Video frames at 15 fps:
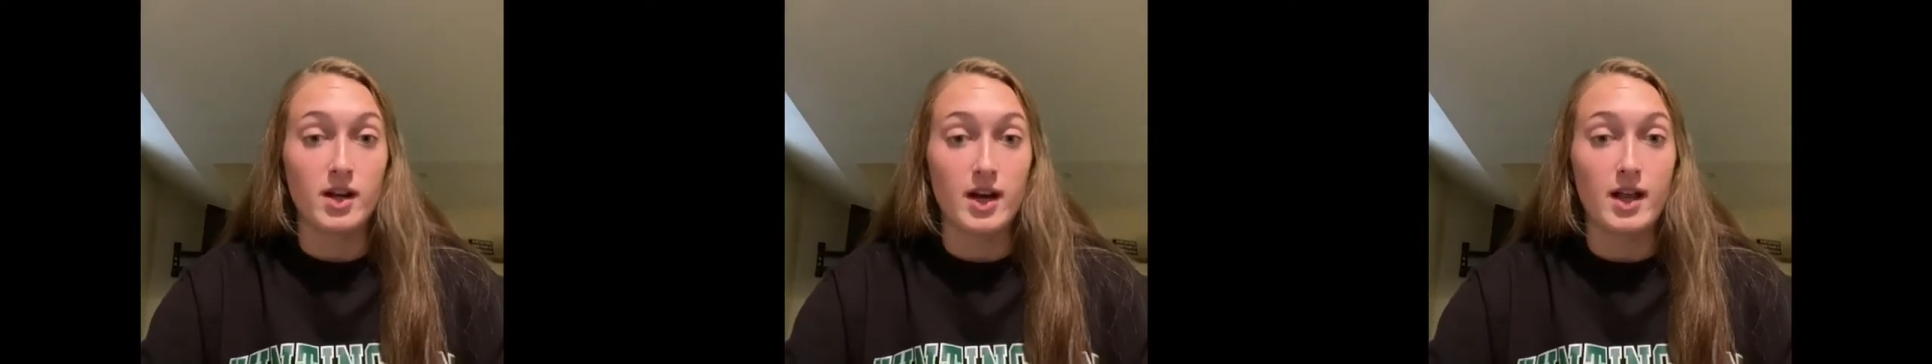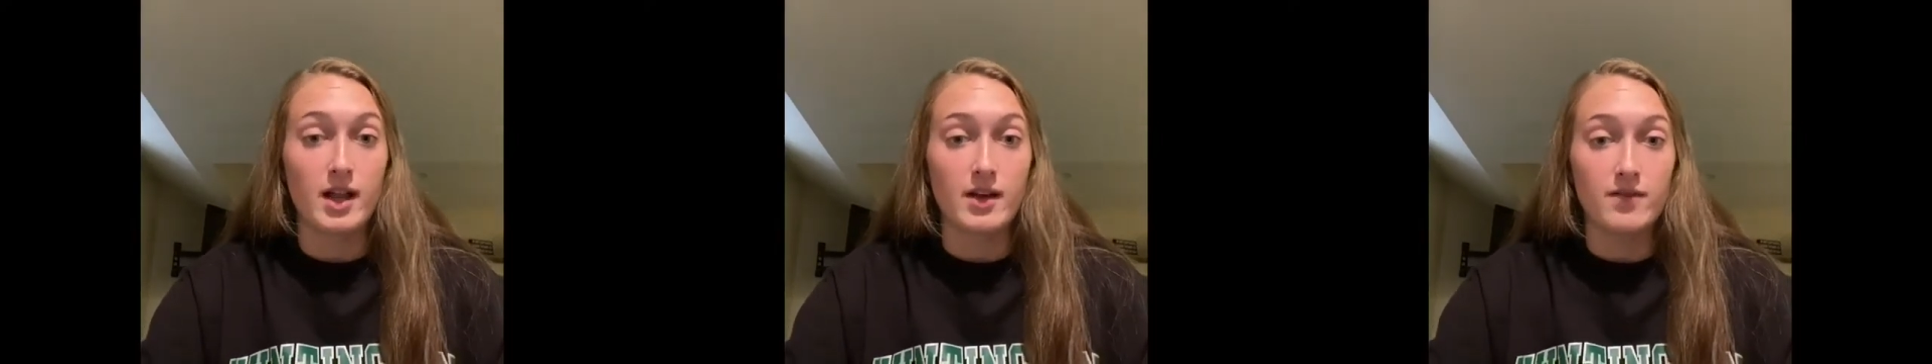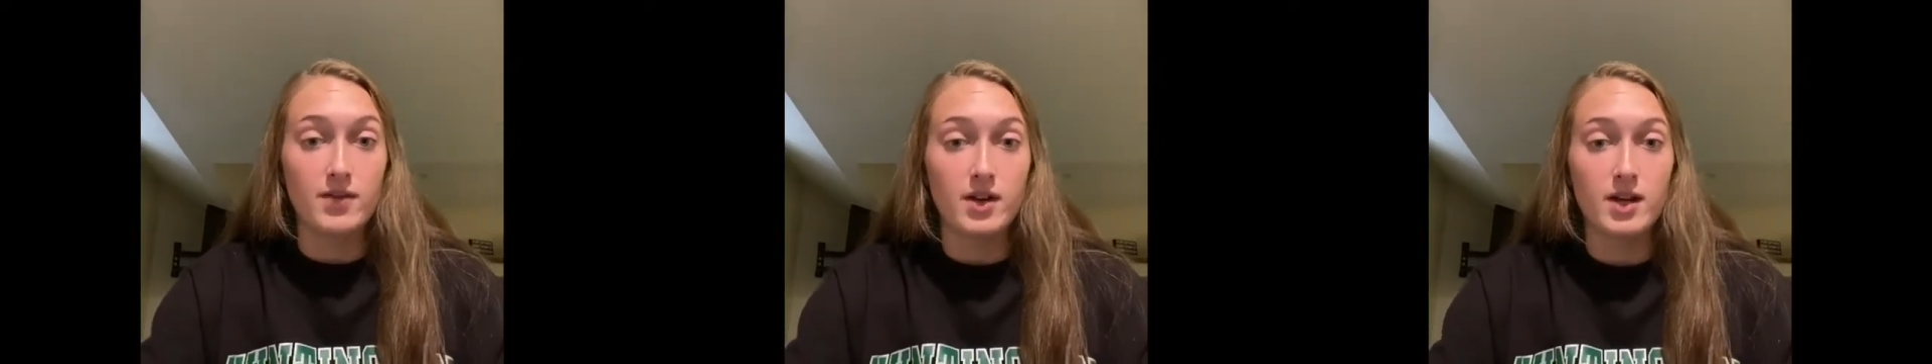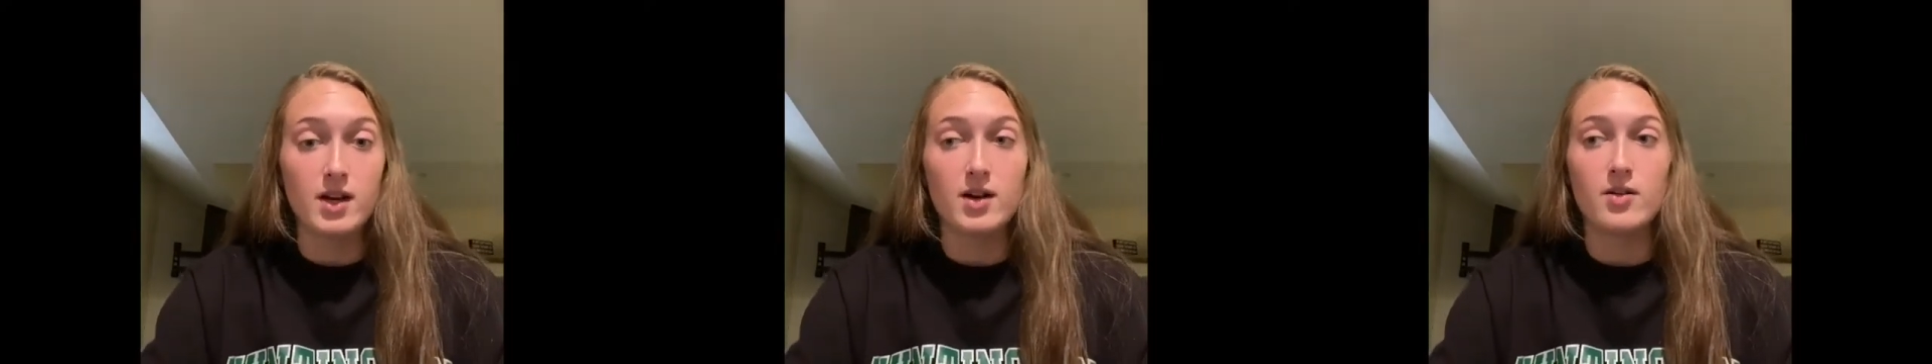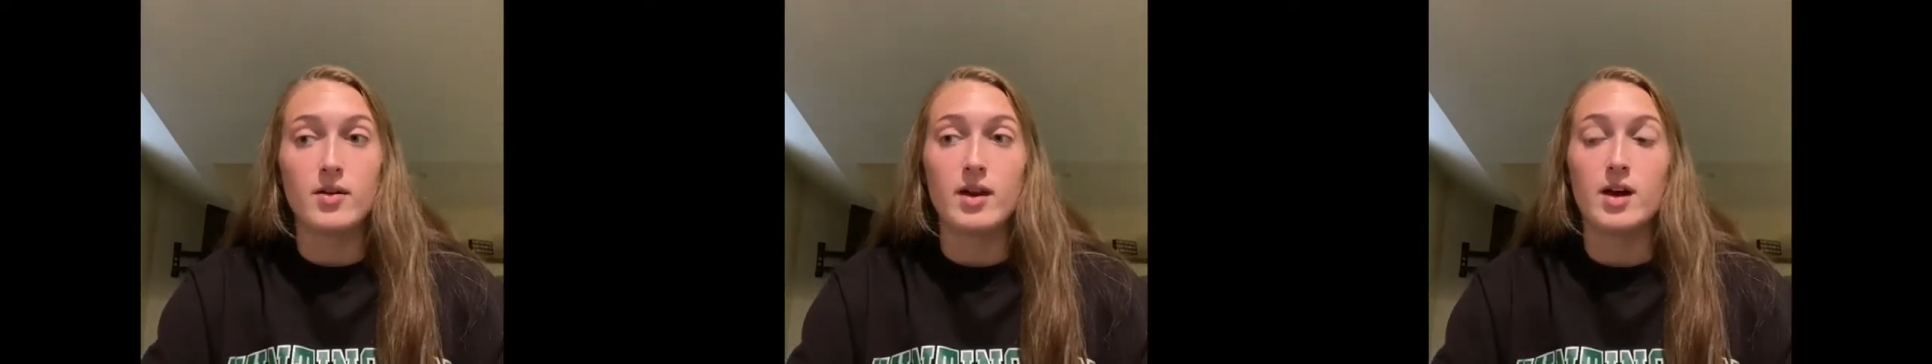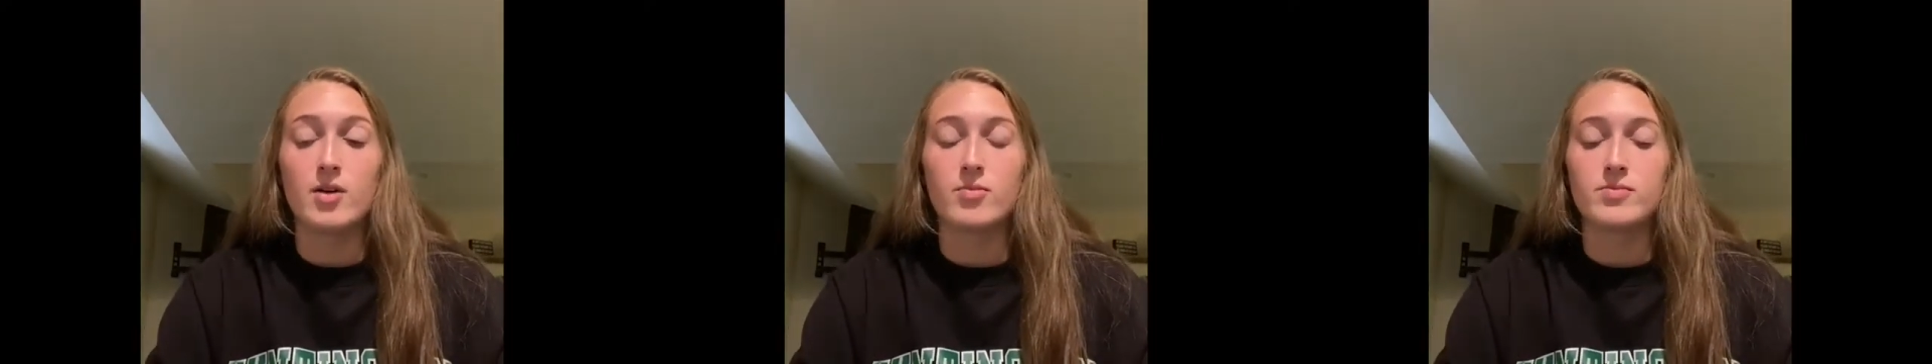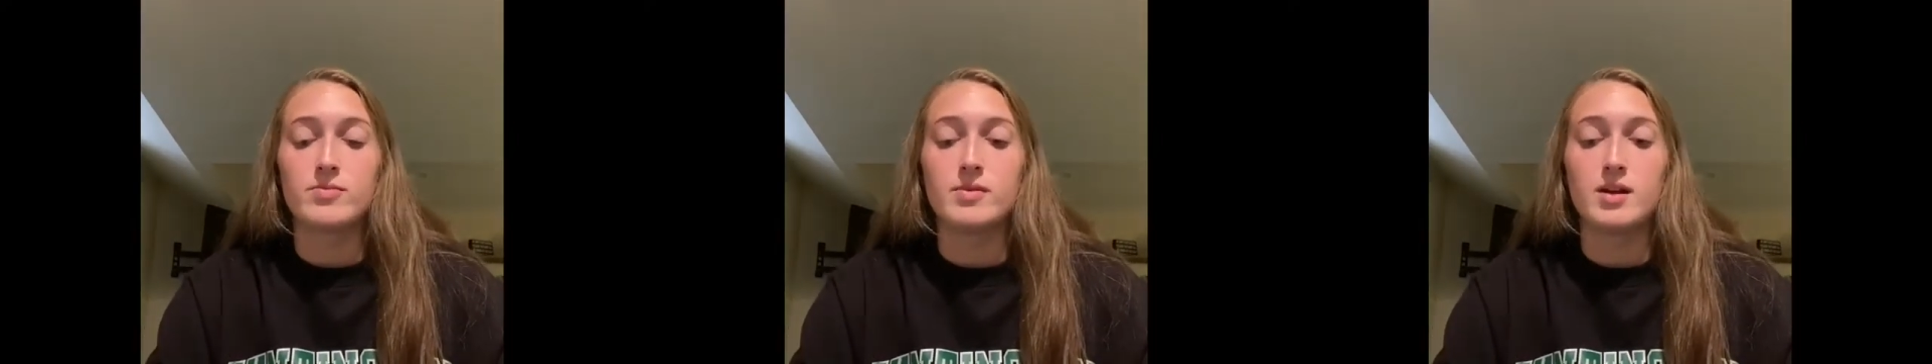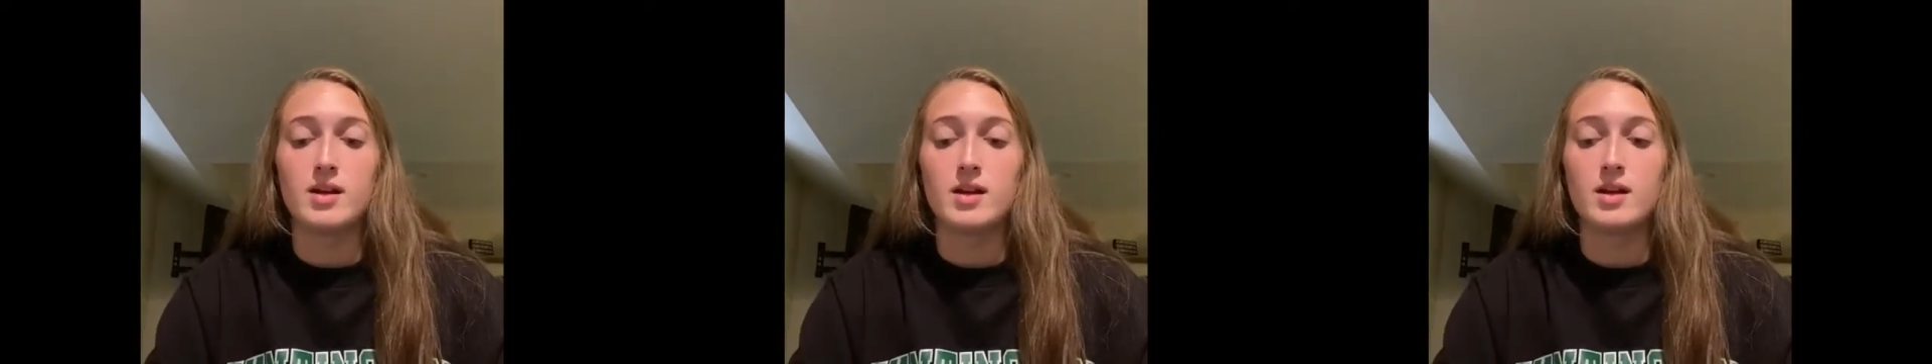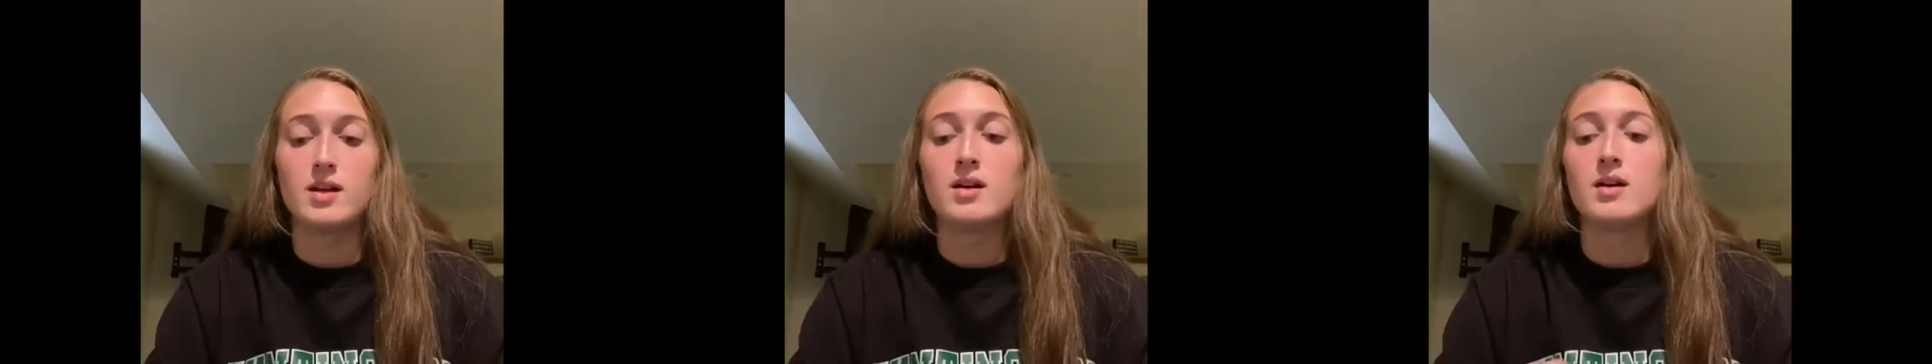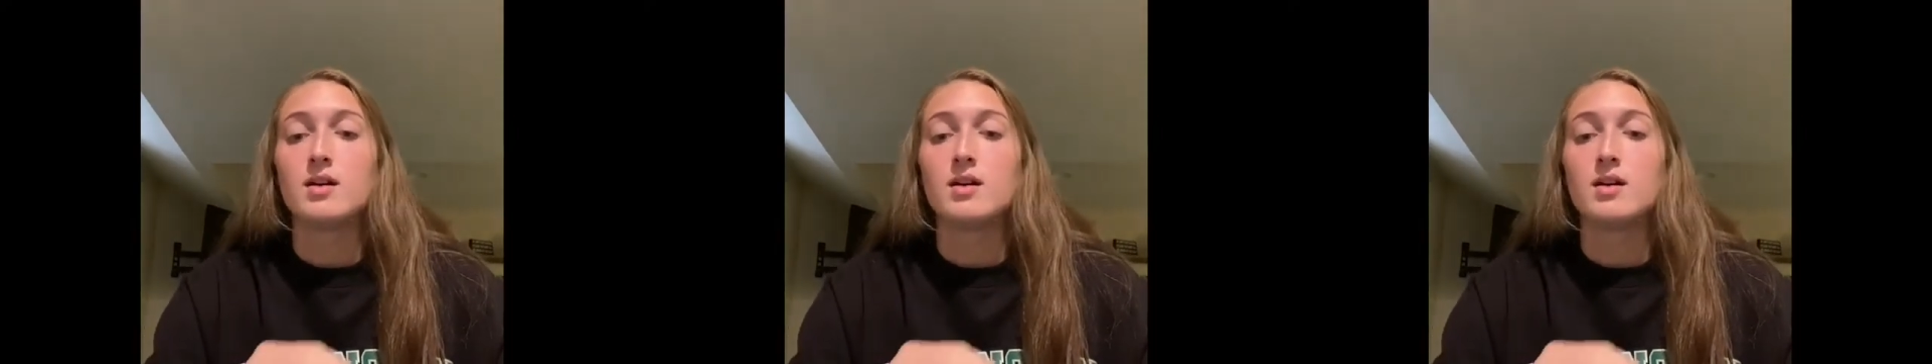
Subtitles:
highlight video and helped me